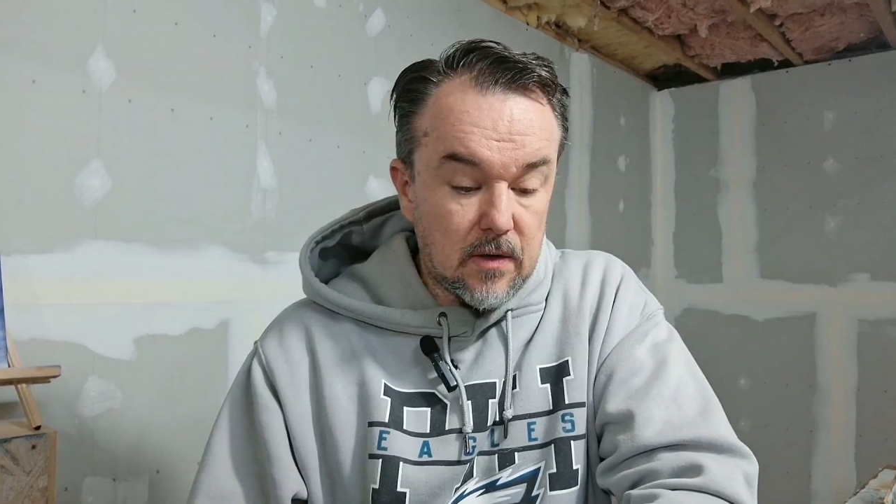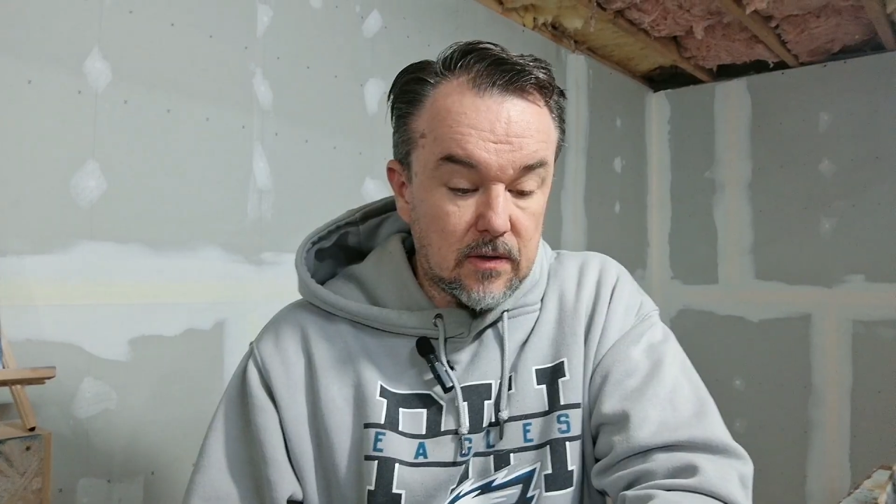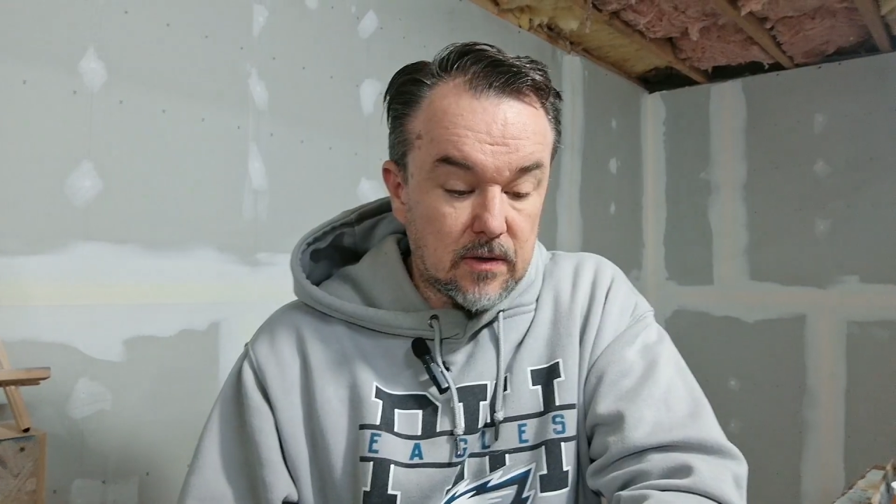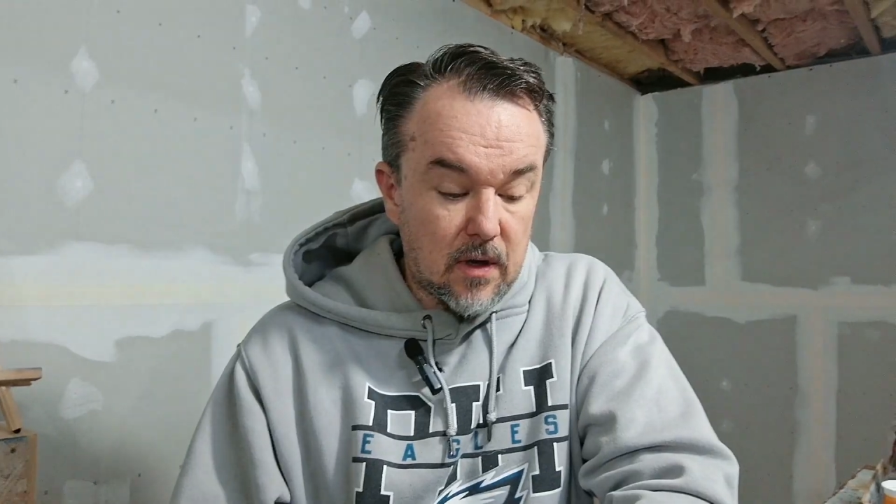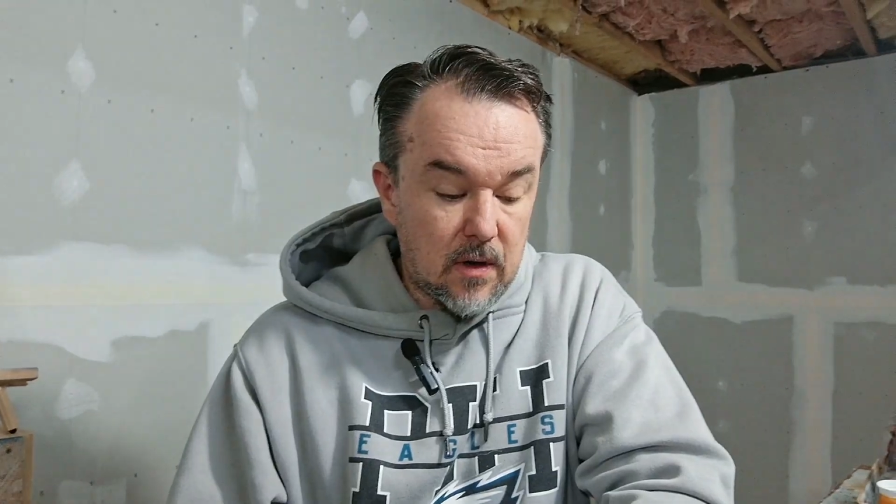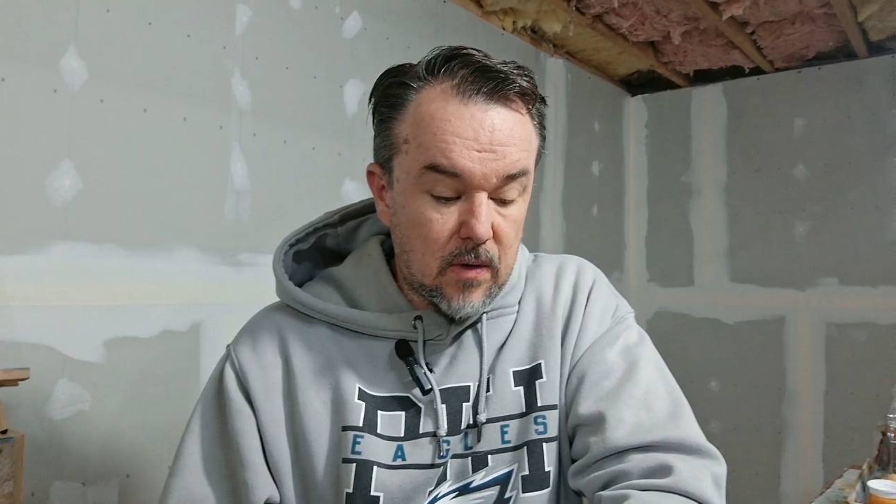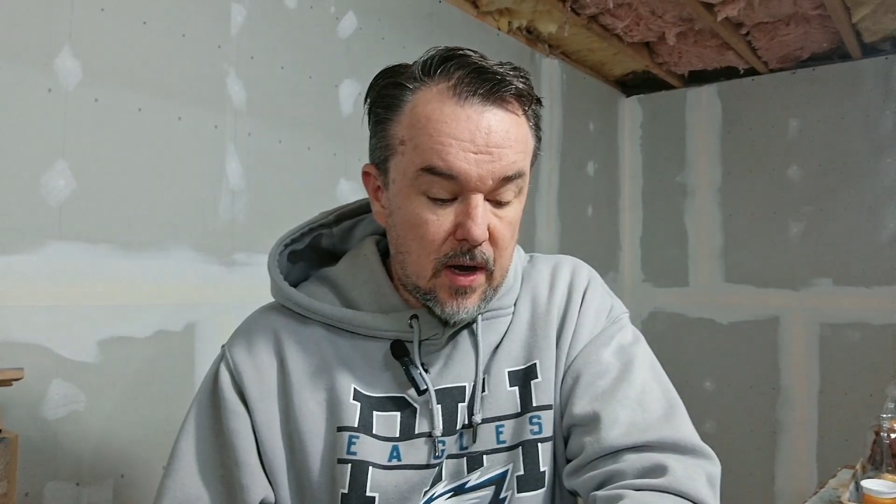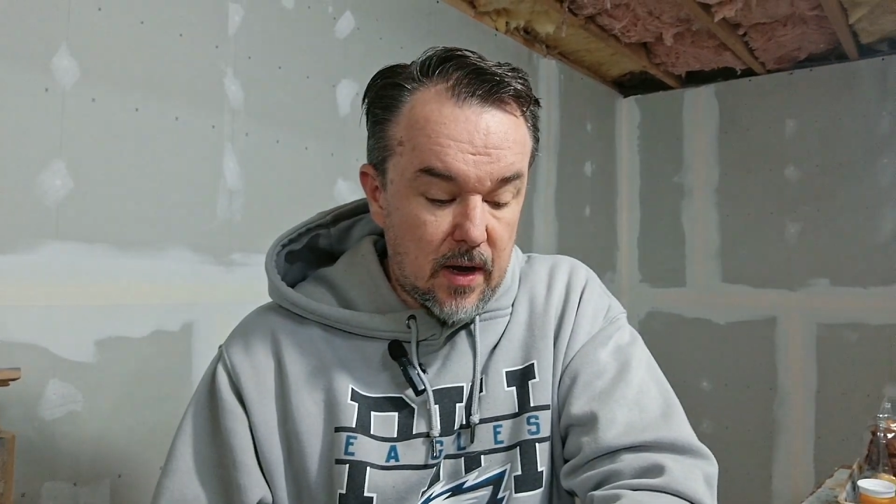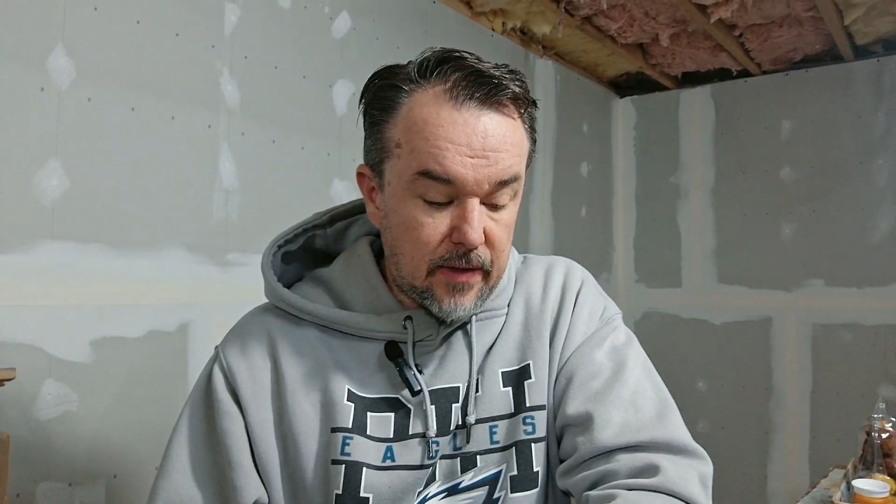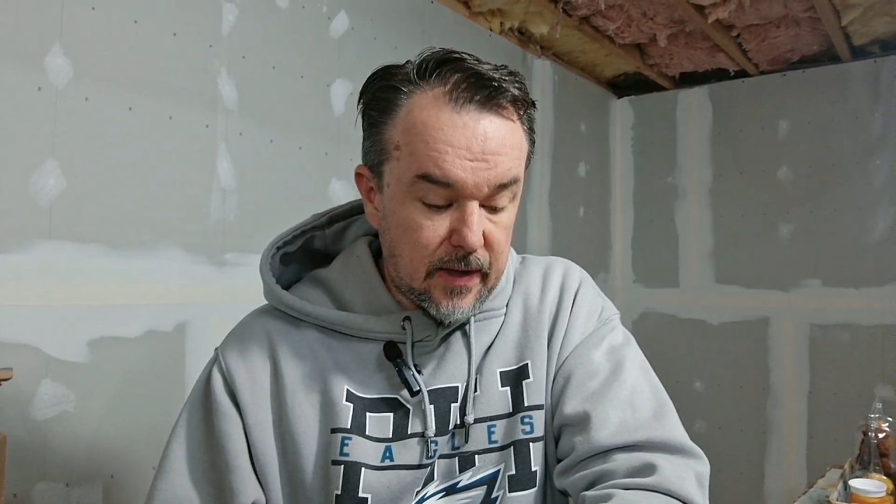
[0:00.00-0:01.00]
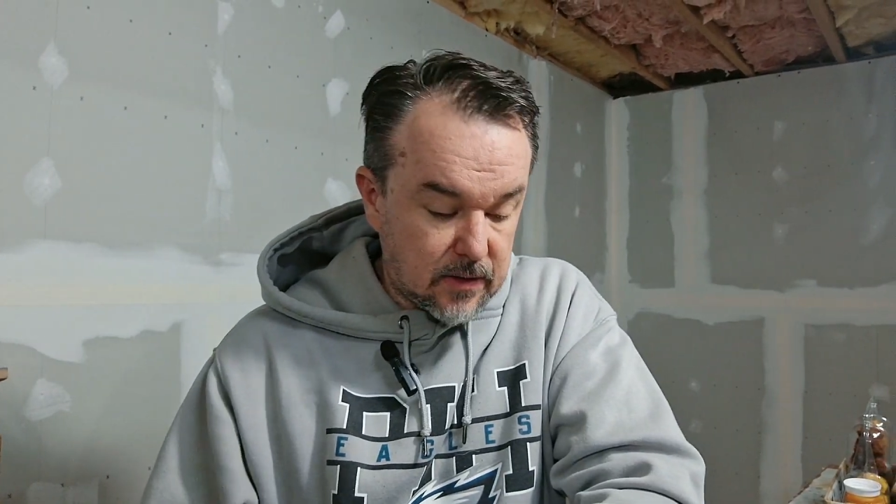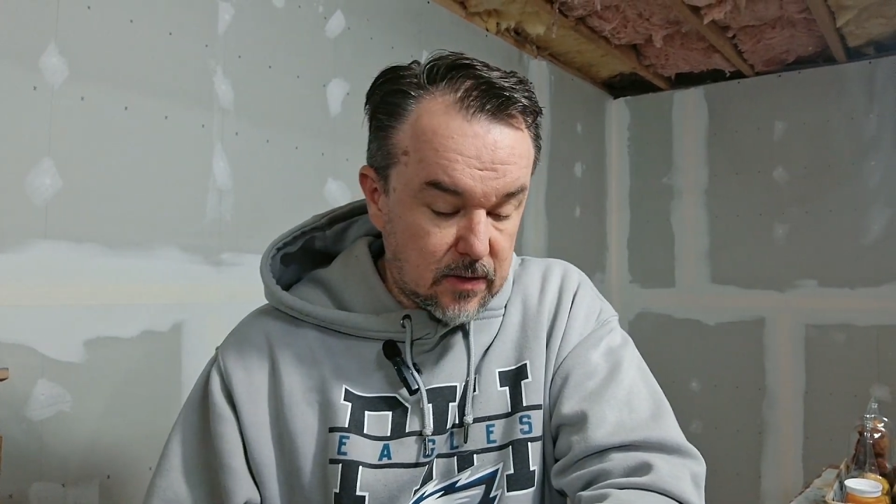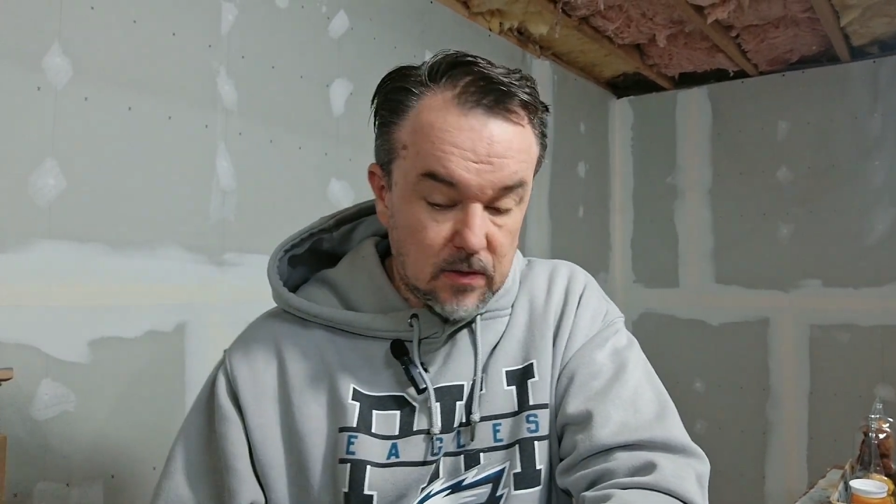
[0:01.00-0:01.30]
So that's a